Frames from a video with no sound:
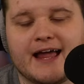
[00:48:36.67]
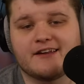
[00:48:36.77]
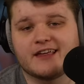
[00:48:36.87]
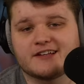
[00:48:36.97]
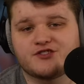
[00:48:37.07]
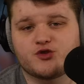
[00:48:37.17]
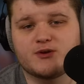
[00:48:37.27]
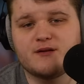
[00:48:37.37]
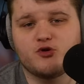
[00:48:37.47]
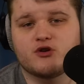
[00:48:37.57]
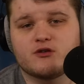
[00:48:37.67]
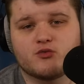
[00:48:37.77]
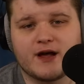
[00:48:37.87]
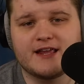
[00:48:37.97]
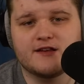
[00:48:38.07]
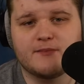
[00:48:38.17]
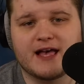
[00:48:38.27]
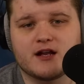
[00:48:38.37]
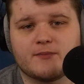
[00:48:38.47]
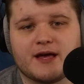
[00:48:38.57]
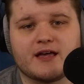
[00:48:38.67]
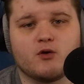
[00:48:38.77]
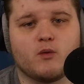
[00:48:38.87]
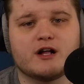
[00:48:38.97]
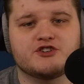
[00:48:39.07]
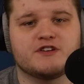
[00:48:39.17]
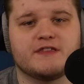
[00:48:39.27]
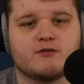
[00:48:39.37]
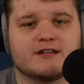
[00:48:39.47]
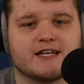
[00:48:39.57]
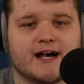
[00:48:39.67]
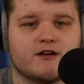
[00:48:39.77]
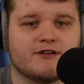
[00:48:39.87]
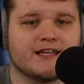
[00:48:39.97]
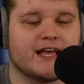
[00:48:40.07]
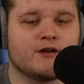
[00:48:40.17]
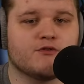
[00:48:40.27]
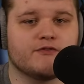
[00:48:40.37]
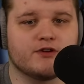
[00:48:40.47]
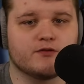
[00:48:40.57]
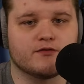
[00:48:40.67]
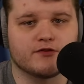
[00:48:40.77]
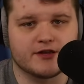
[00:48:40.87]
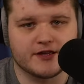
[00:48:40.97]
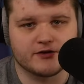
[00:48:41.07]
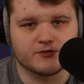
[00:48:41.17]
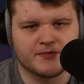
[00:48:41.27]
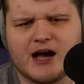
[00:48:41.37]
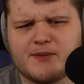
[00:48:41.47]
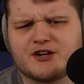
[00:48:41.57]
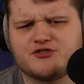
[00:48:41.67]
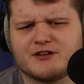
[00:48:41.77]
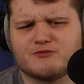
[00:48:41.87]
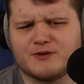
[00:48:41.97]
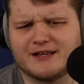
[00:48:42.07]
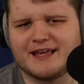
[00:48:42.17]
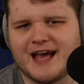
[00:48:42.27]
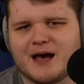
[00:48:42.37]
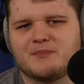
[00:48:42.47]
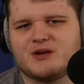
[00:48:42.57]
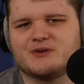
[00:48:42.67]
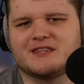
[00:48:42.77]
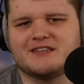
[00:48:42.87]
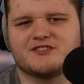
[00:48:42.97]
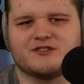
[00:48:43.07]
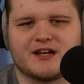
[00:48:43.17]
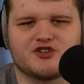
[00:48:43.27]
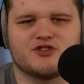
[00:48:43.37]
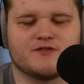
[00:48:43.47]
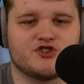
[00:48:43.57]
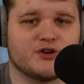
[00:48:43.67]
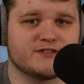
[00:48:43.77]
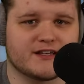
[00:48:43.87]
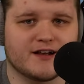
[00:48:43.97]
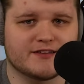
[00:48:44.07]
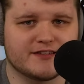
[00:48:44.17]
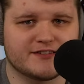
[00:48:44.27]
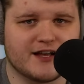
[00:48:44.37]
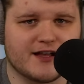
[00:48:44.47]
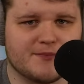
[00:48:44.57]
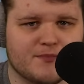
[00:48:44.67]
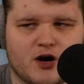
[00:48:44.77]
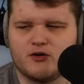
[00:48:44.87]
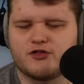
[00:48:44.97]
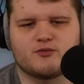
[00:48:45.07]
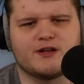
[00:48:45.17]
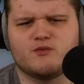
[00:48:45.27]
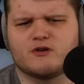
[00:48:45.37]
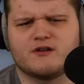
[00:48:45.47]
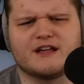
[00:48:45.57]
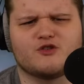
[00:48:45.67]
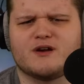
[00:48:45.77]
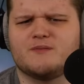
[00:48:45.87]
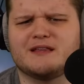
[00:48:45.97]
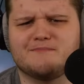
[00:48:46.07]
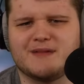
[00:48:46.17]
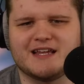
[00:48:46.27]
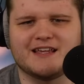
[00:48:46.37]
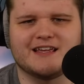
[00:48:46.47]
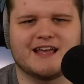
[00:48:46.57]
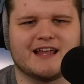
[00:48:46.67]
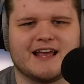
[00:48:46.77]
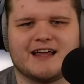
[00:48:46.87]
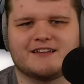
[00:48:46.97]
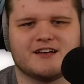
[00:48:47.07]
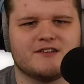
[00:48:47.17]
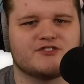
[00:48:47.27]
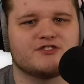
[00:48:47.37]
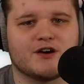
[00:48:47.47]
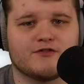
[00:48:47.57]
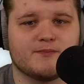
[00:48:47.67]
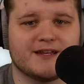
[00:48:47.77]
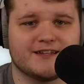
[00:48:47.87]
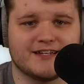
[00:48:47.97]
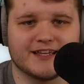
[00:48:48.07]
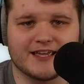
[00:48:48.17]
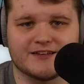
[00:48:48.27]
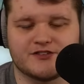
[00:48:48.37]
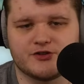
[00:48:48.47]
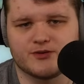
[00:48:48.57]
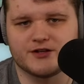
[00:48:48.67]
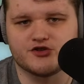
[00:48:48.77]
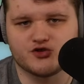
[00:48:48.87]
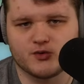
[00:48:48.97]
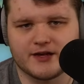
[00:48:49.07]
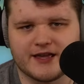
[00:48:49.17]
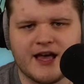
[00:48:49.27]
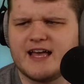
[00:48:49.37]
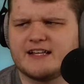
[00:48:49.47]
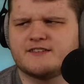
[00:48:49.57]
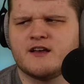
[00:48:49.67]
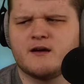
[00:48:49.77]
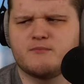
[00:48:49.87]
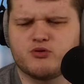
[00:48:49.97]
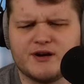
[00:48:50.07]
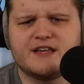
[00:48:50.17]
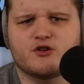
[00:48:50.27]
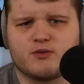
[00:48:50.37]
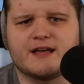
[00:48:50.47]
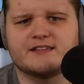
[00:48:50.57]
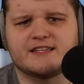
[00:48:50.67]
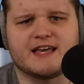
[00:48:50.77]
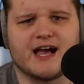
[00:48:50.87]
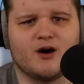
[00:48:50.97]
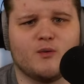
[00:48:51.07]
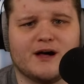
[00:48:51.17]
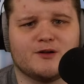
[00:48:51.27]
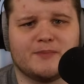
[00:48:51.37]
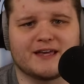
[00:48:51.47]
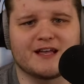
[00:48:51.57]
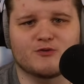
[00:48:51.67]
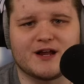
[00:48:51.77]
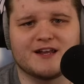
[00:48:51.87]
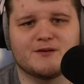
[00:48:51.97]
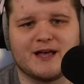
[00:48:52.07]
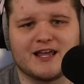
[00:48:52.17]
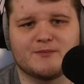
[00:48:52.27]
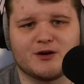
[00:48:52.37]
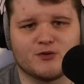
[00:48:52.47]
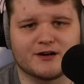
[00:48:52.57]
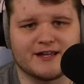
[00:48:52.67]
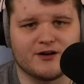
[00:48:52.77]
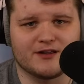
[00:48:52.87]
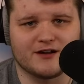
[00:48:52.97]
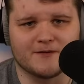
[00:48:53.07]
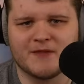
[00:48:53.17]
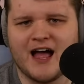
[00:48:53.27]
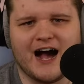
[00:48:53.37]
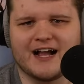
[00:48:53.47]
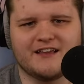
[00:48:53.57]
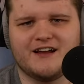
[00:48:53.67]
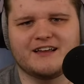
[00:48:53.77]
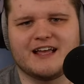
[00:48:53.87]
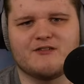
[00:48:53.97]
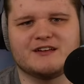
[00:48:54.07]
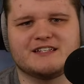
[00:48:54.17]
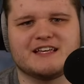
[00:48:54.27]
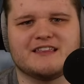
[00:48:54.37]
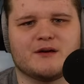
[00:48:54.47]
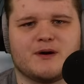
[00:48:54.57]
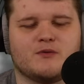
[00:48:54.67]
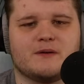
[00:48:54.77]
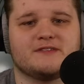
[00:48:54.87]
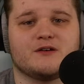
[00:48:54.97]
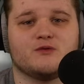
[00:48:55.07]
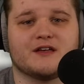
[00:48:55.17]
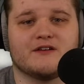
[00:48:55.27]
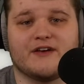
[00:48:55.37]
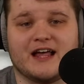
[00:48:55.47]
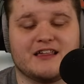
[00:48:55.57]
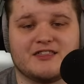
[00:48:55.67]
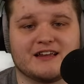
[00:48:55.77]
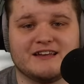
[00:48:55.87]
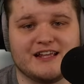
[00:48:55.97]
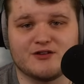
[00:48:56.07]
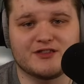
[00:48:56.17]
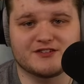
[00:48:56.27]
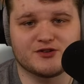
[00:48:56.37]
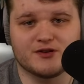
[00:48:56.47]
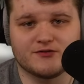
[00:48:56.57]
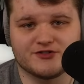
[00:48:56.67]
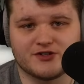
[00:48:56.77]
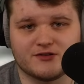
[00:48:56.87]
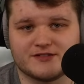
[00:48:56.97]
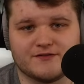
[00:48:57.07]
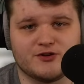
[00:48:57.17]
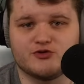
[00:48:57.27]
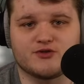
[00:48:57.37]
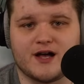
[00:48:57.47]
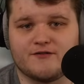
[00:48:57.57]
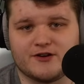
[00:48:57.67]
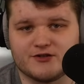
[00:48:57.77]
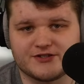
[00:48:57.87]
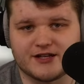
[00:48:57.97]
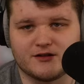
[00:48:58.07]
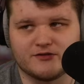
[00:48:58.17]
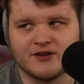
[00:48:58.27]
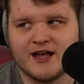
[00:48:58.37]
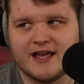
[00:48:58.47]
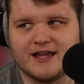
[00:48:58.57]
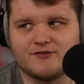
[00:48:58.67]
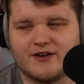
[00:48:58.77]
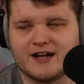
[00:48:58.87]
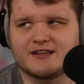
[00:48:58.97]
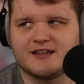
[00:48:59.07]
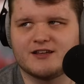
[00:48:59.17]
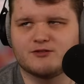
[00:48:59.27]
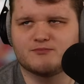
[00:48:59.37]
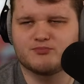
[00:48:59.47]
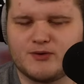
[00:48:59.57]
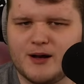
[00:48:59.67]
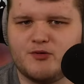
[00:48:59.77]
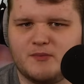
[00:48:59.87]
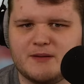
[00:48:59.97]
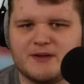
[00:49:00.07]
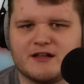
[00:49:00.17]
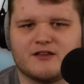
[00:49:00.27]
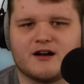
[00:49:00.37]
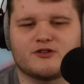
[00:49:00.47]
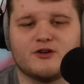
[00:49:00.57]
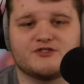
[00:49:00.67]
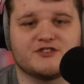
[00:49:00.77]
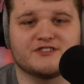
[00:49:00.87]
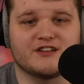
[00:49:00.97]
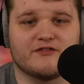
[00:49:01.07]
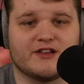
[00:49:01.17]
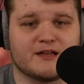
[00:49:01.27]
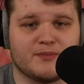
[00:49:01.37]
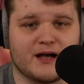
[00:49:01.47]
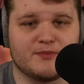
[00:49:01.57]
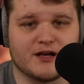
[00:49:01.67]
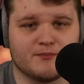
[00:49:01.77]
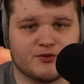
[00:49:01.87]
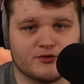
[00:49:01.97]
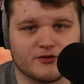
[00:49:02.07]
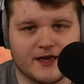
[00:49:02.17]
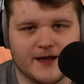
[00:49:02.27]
and that's three more random anime watched in their entirety and reviewed for you. I'm actually really happy with the selection of shows I got this time. All three were incredibly meaty and had a ton of stuff for me to dig into and enjoy. It's pretty crazy how well picking random anime worked out here. I cannot guarantee that my website will give anything near this good of results if you try it for yourself. In fact, it'll probably be a lot closer to stuff like By Beyond Bulu